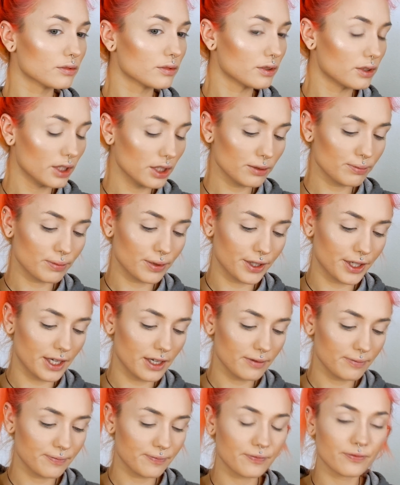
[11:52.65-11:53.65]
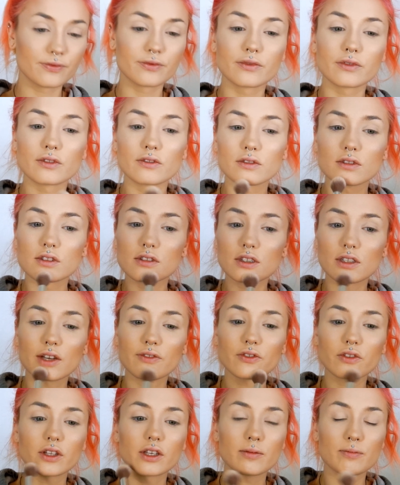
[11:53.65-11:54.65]
That's pretty. It's
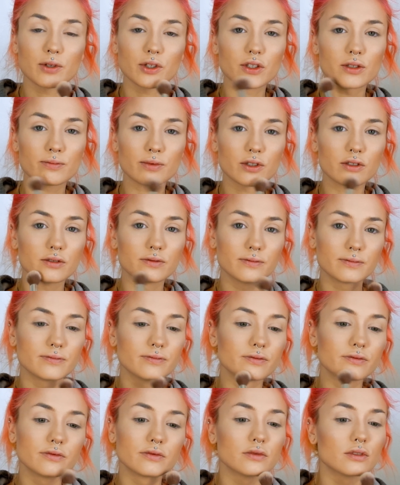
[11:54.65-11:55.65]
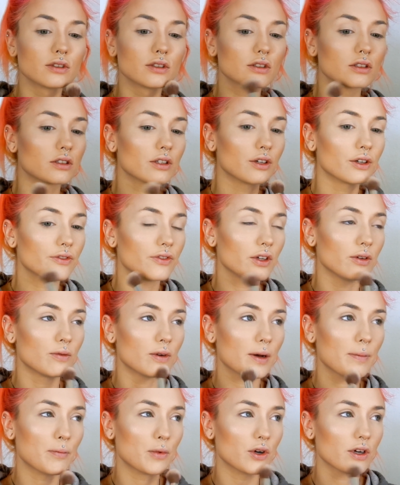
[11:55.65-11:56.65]
definitely buildable. So if you
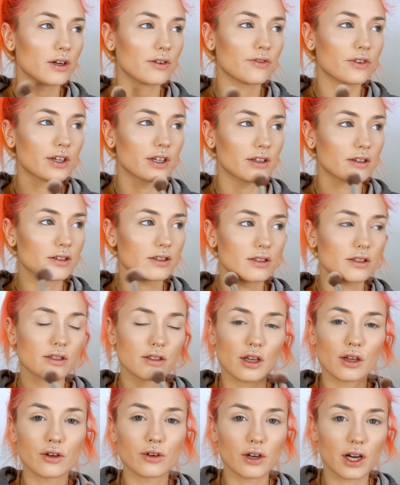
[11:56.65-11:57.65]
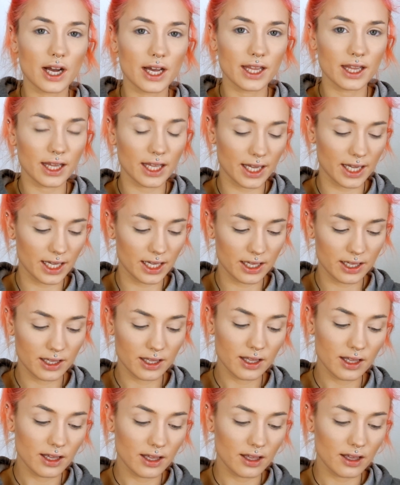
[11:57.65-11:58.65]
want more of a subtle highlight,
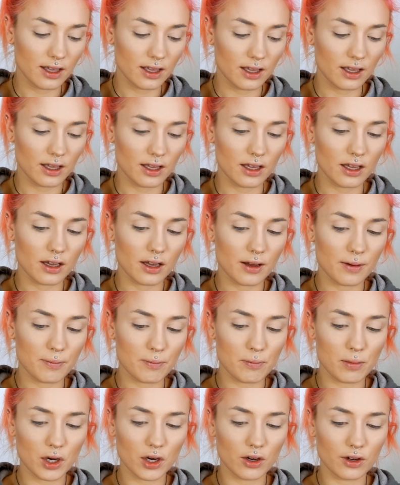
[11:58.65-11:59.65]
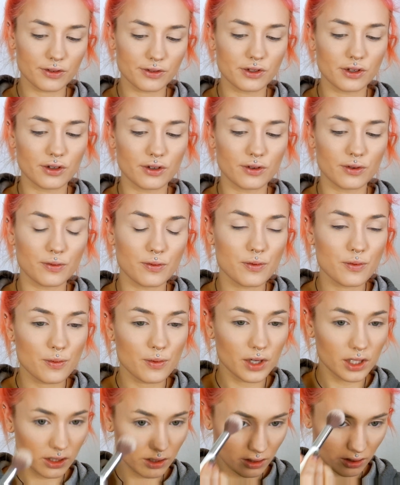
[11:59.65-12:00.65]
but also
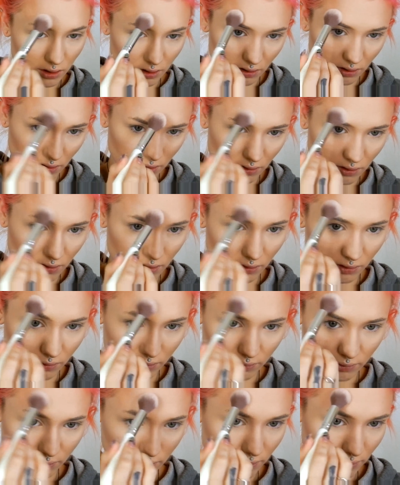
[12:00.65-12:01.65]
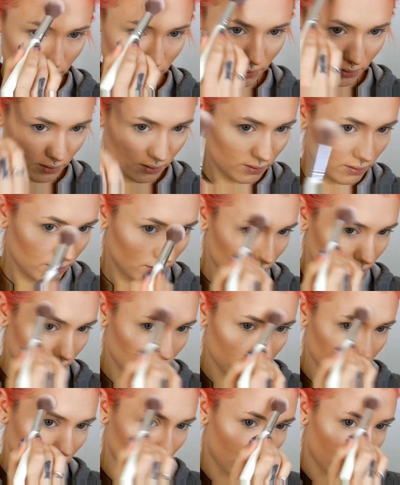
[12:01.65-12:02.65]
want to
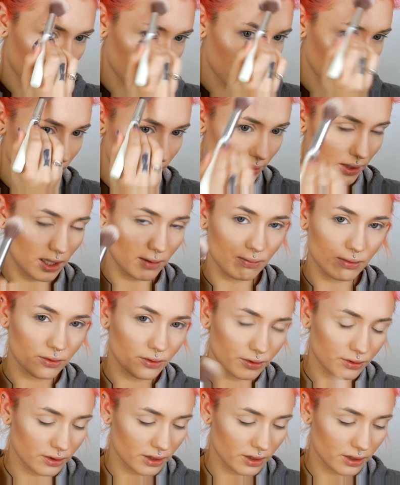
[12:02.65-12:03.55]
blind people